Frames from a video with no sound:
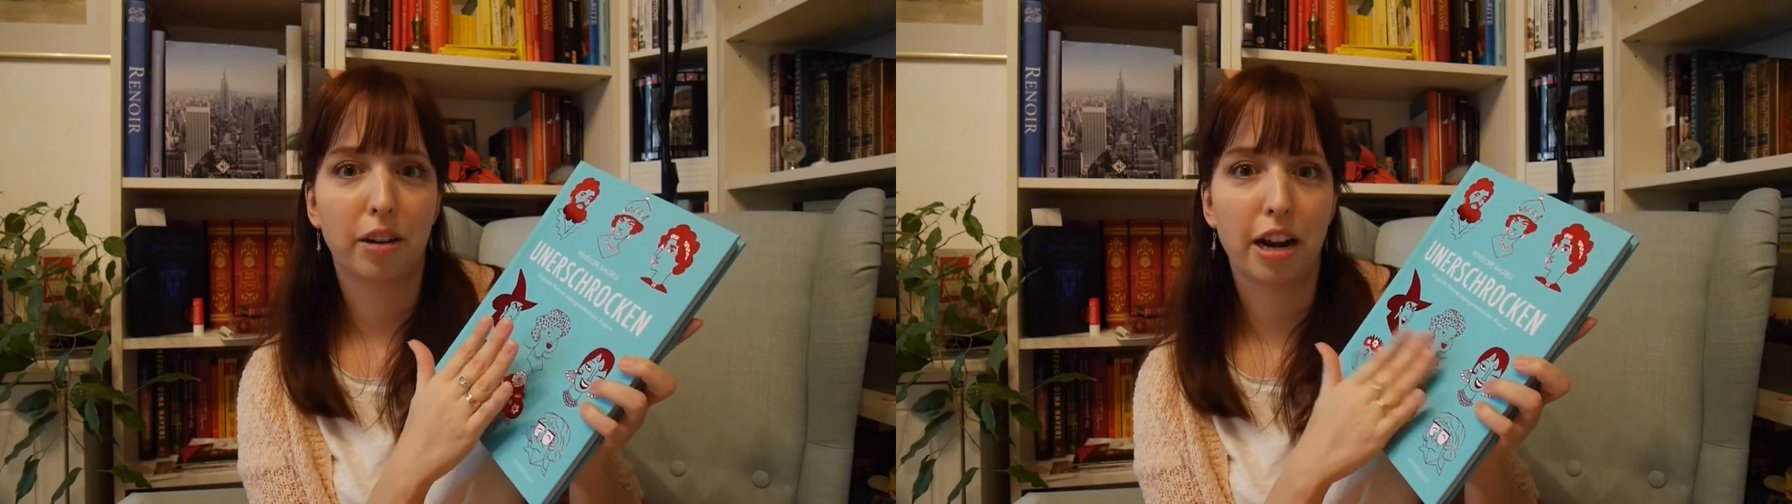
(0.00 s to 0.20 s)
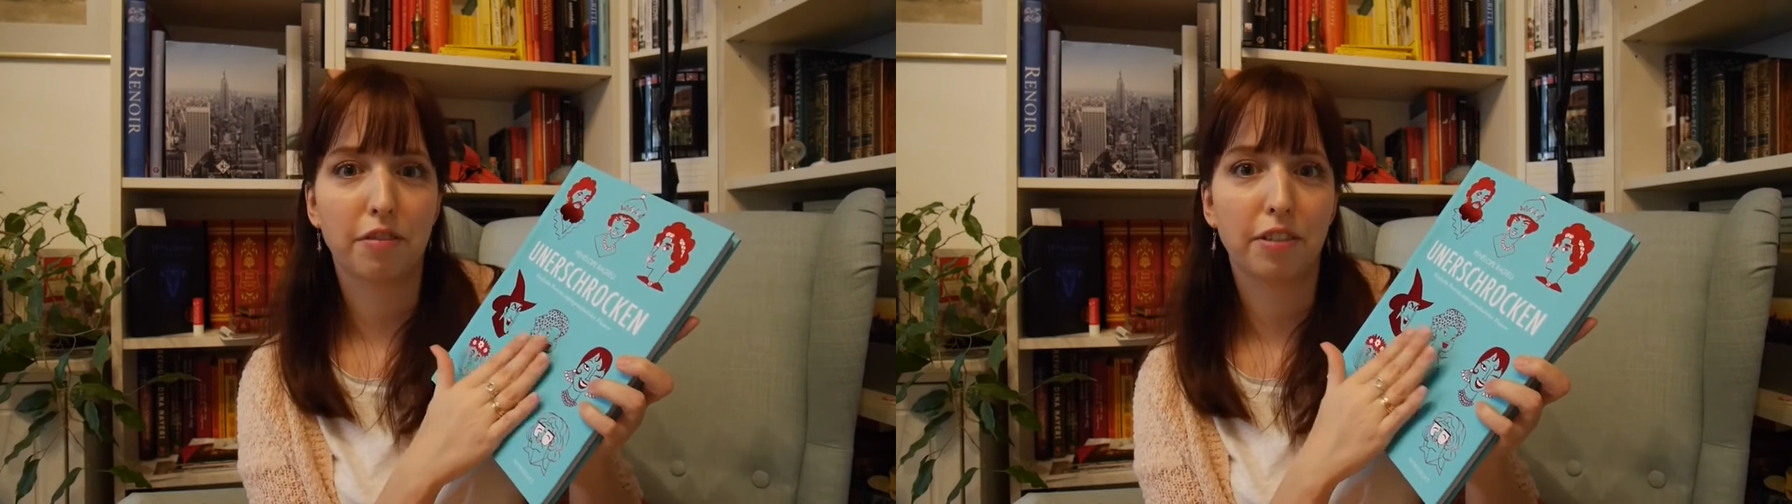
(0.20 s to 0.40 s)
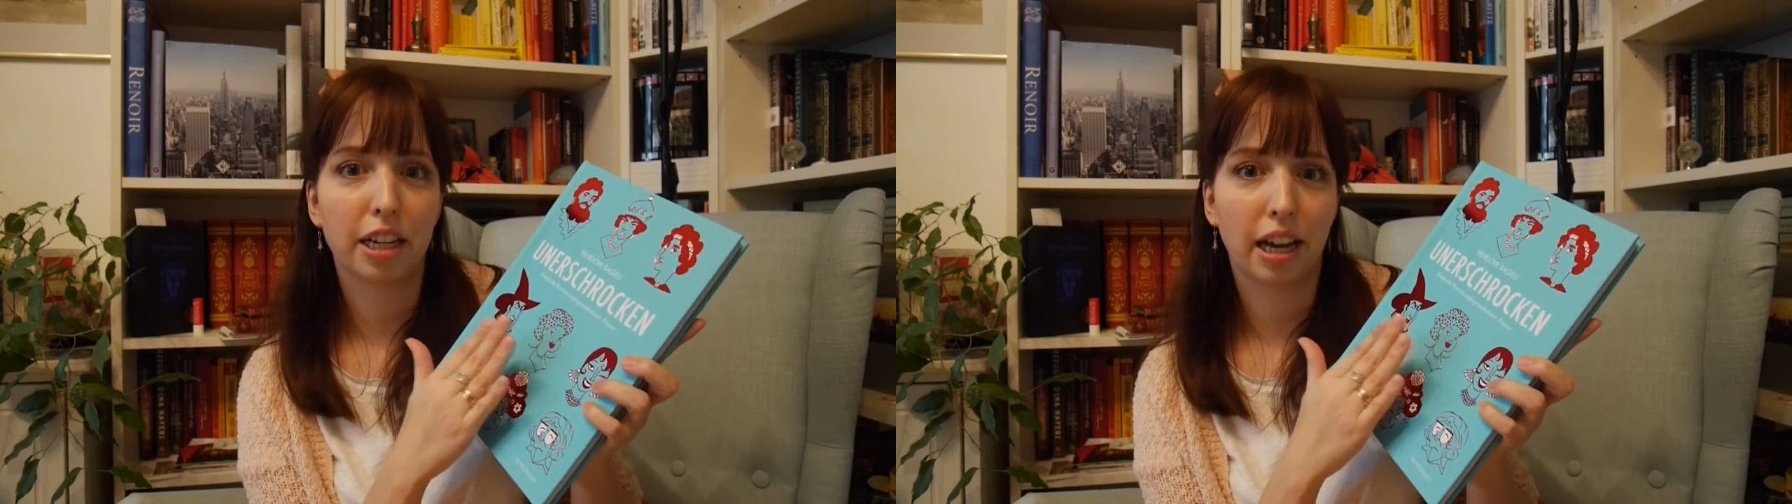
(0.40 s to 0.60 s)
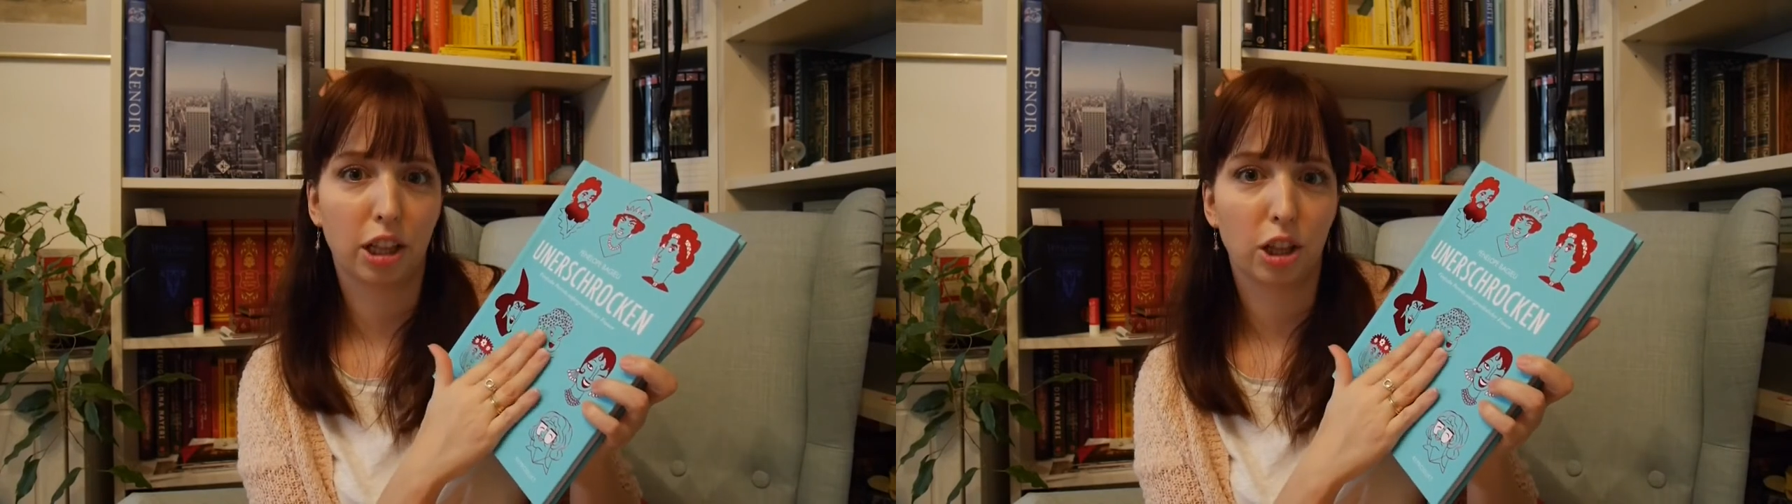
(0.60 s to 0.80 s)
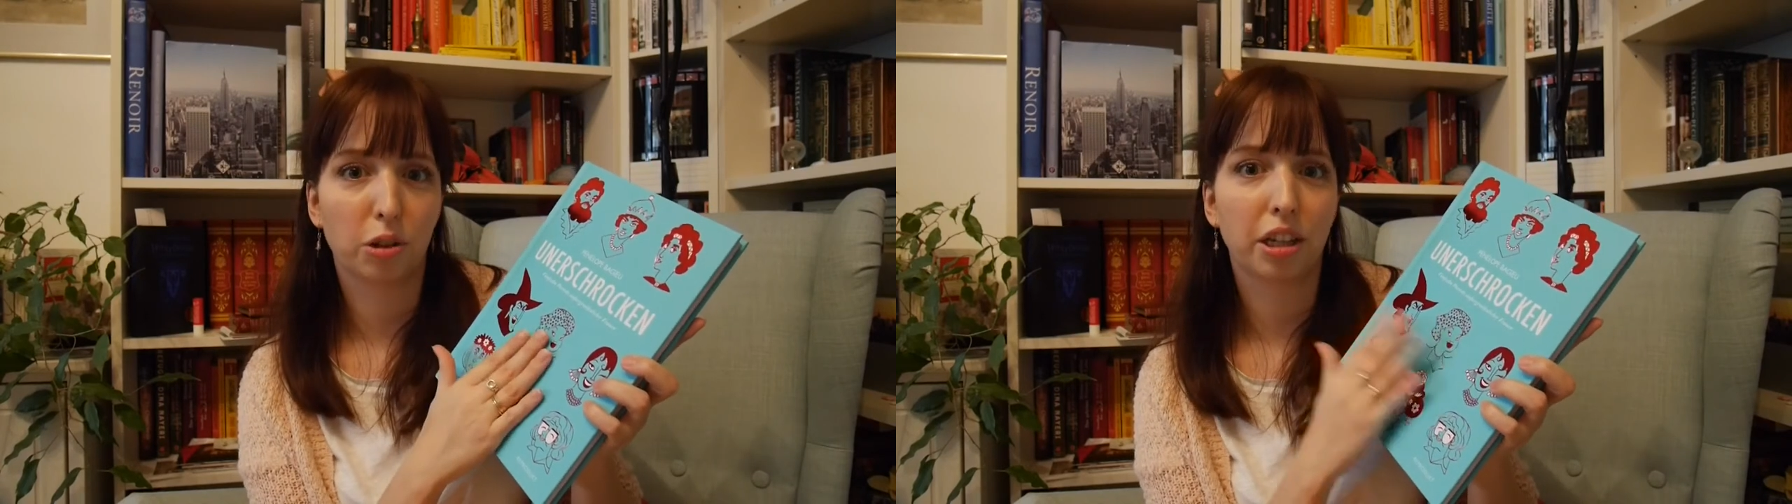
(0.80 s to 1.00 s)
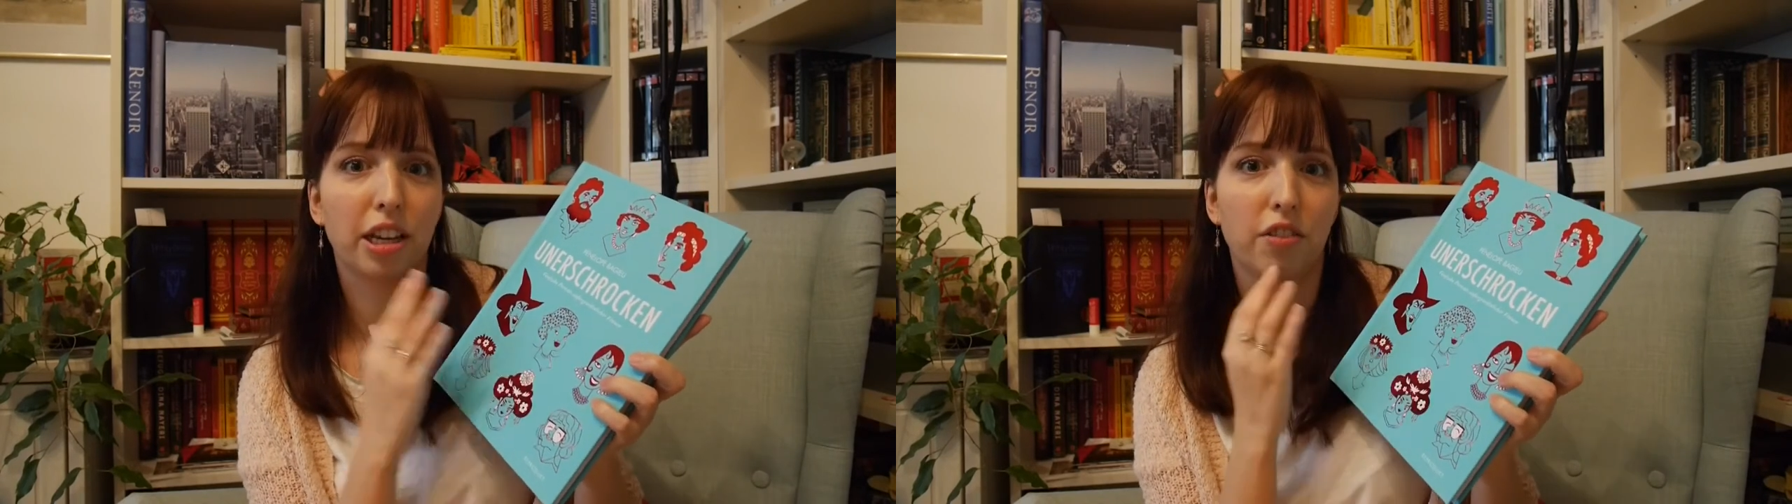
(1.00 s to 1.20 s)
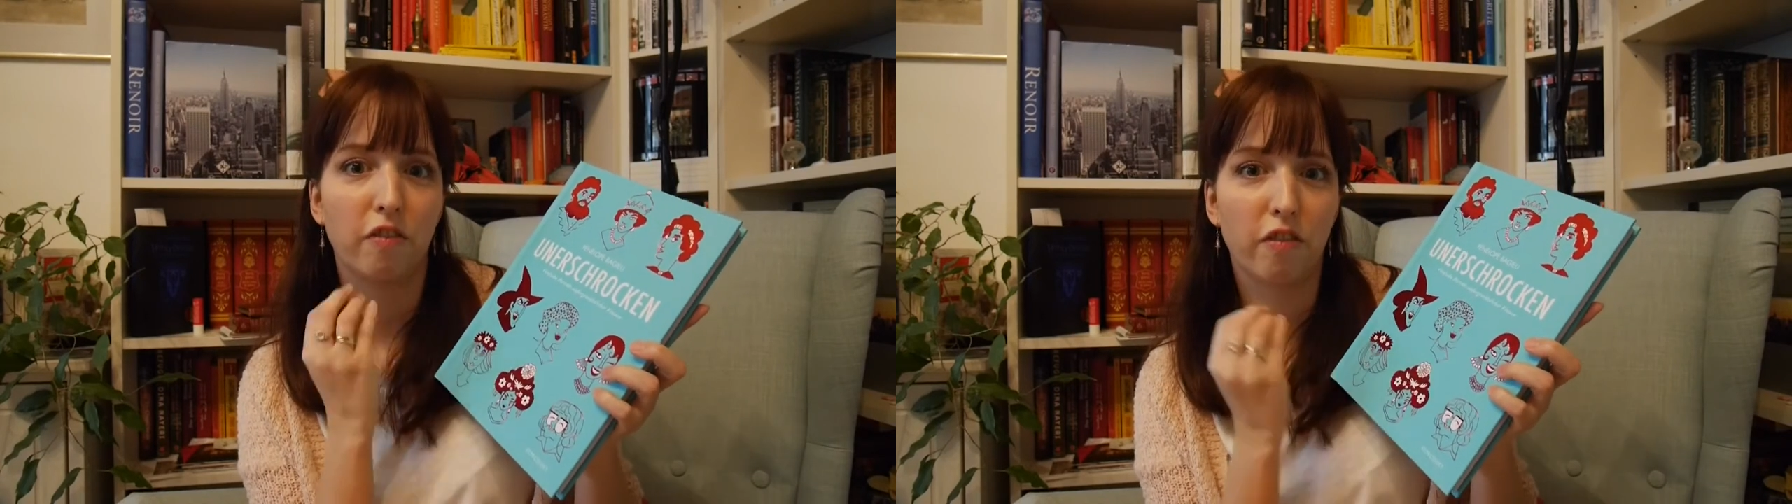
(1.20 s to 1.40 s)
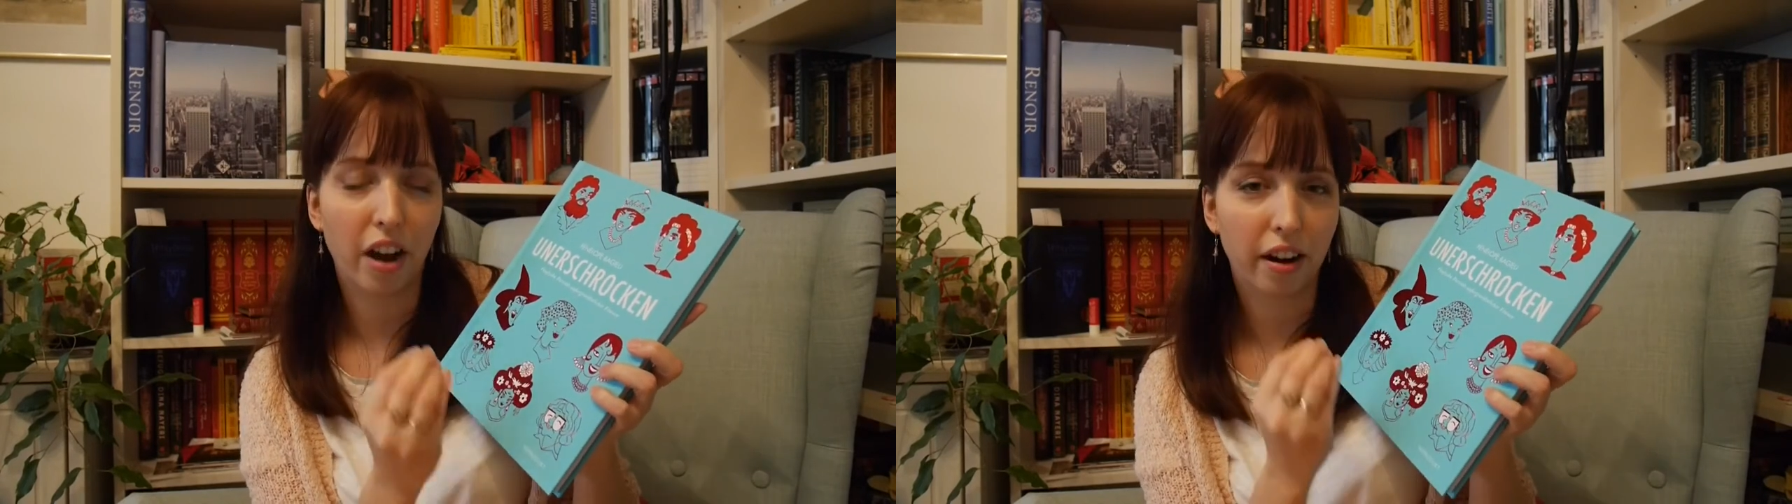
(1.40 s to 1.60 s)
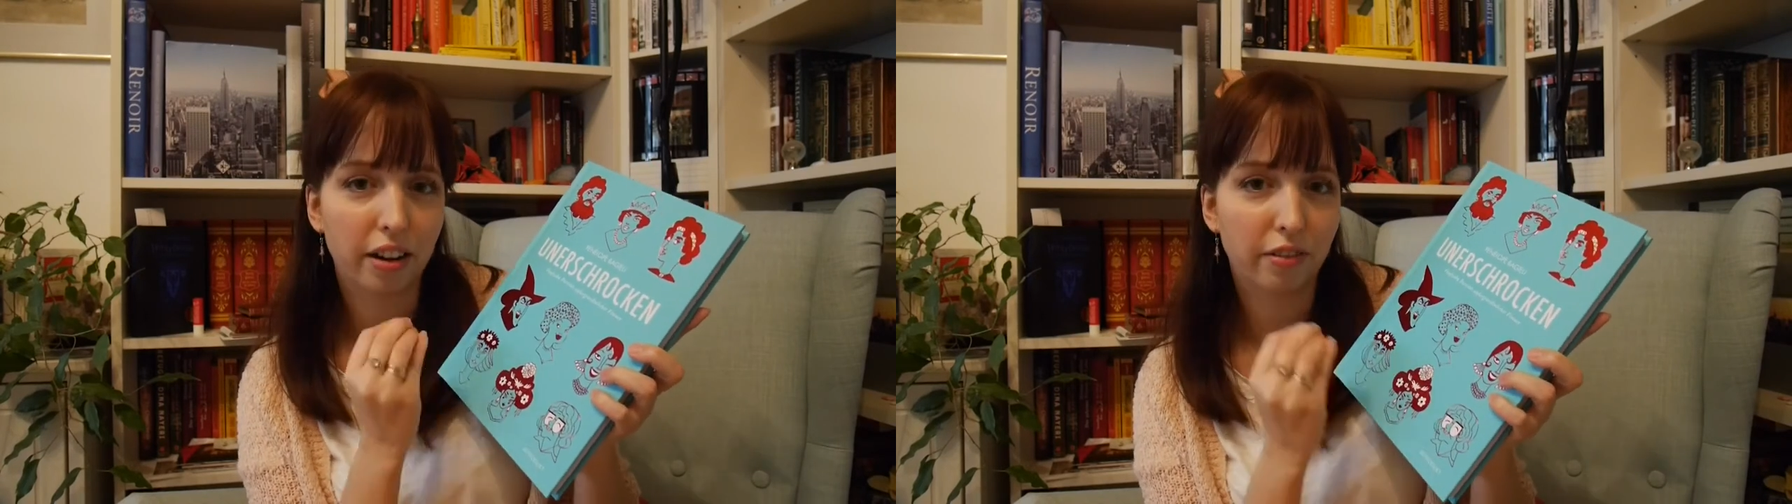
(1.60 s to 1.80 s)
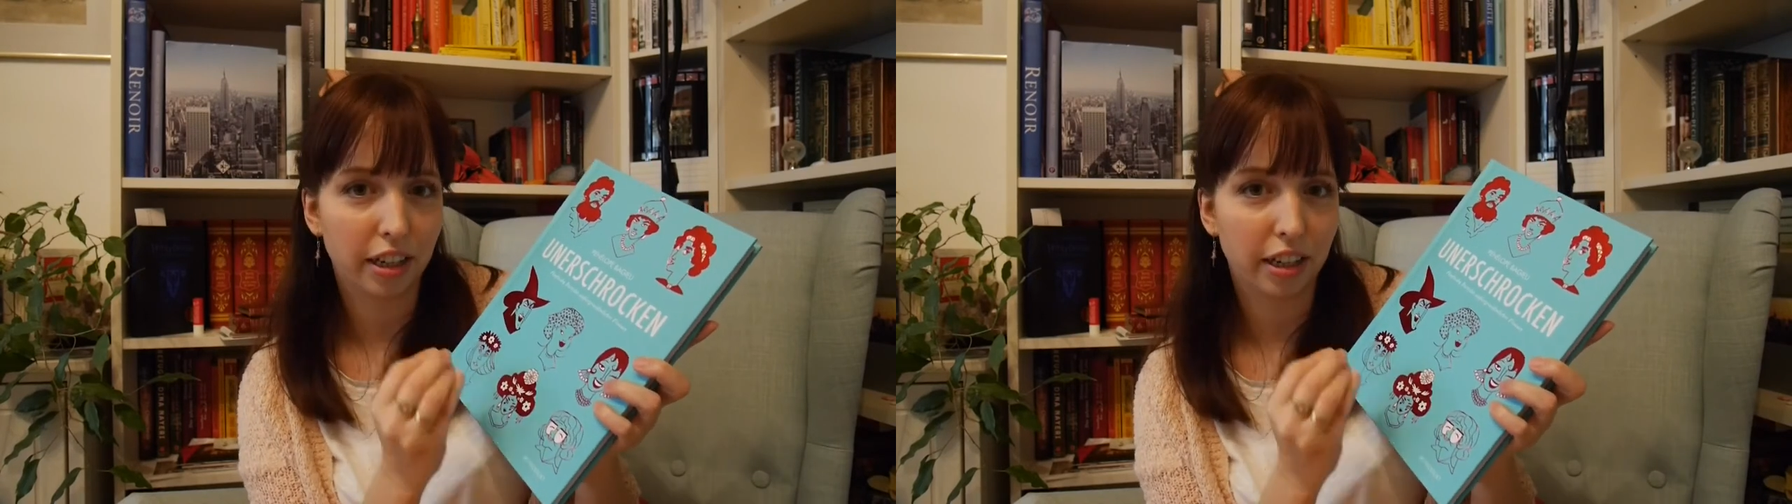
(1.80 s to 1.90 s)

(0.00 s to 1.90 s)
bravery can look in very,